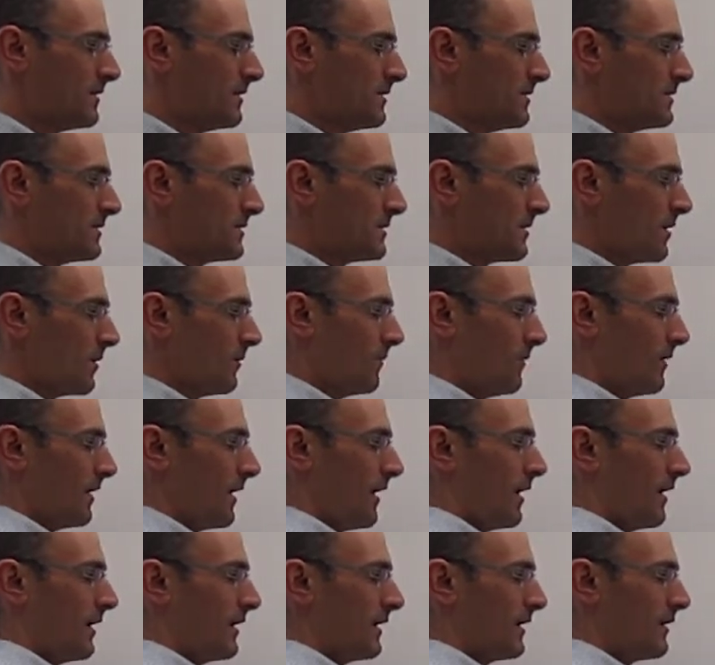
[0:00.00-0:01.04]
So,
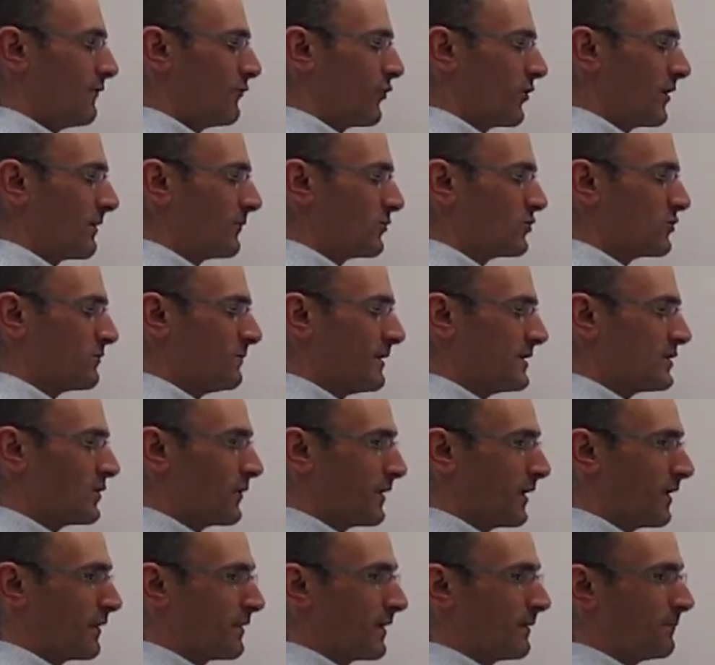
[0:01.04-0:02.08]
uh, if we're able to measure
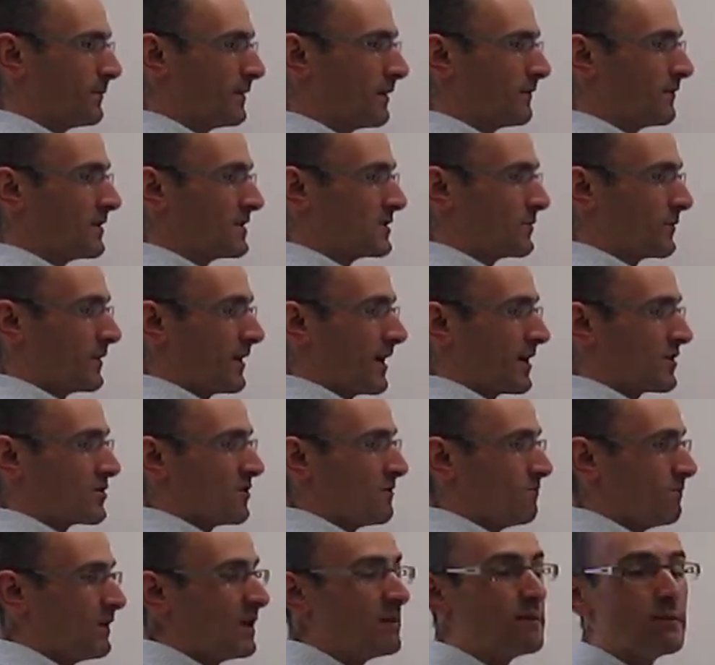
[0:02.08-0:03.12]
the enthalpy of this
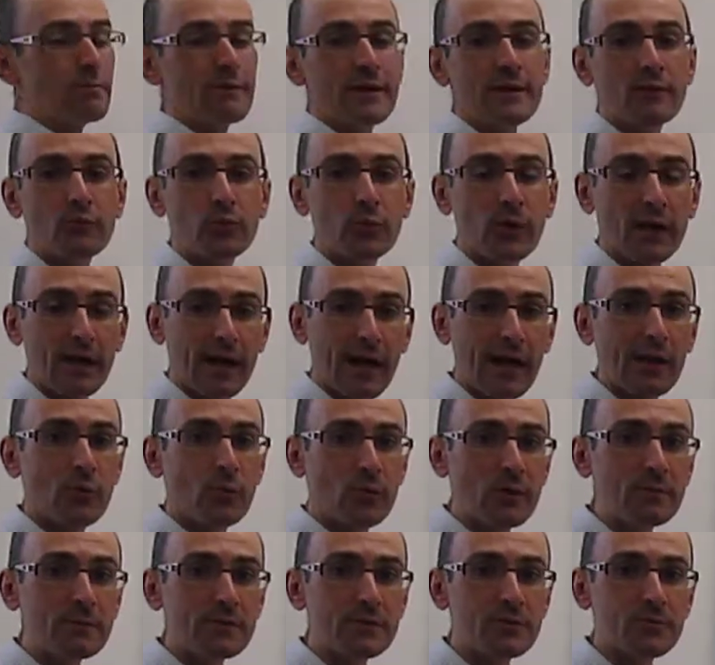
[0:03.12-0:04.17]
reaction, maybe by doing
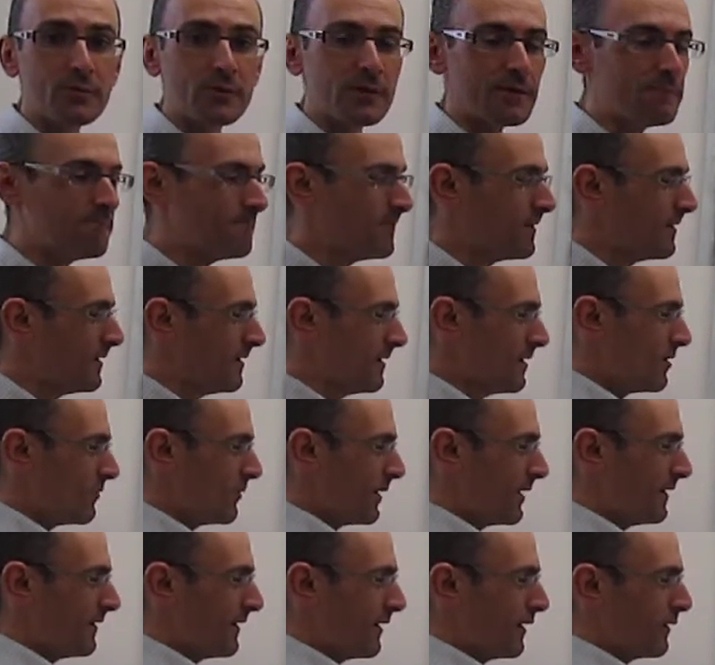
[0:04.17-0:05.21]
calorimetry,
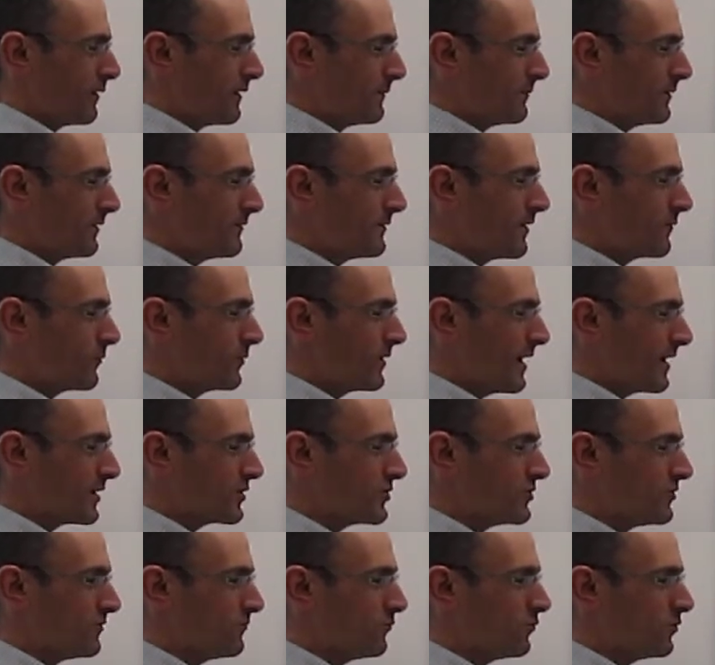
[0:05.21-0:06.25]
right, the enthalpy of that
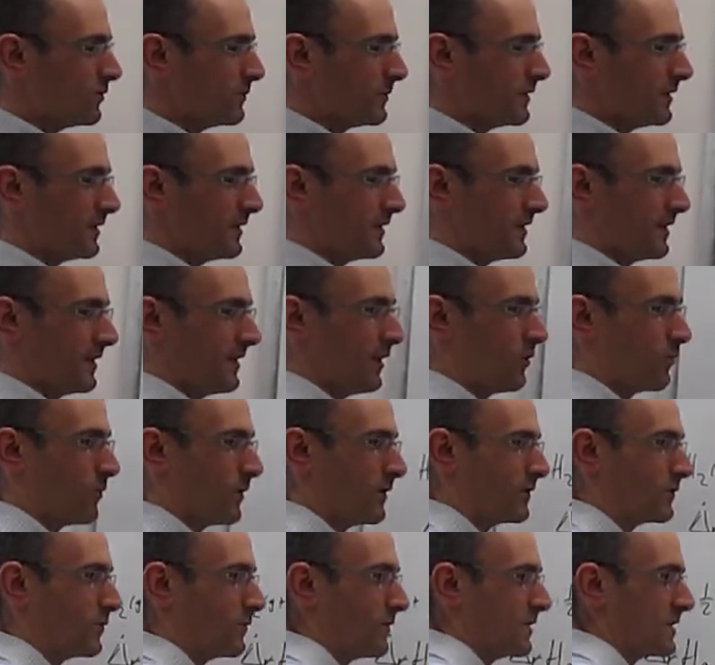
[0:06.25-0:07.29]
reaction will be
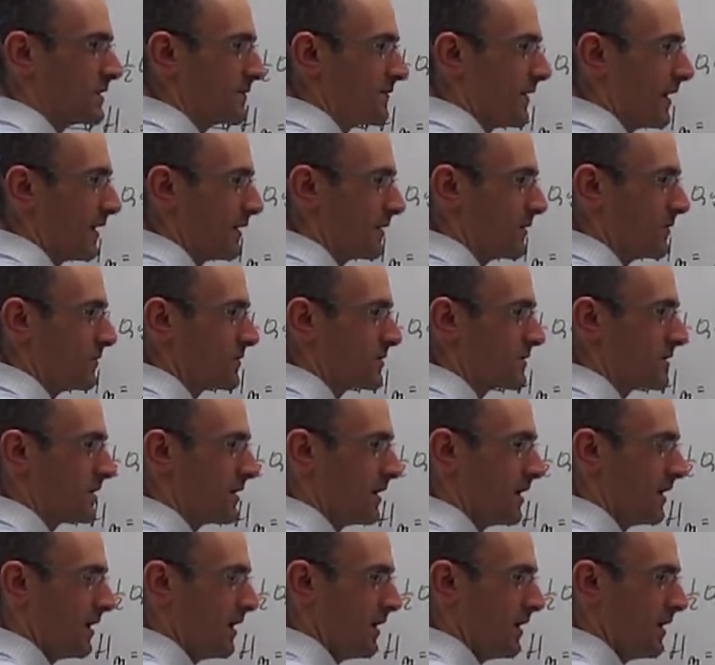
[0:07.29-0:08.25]
equal to these values.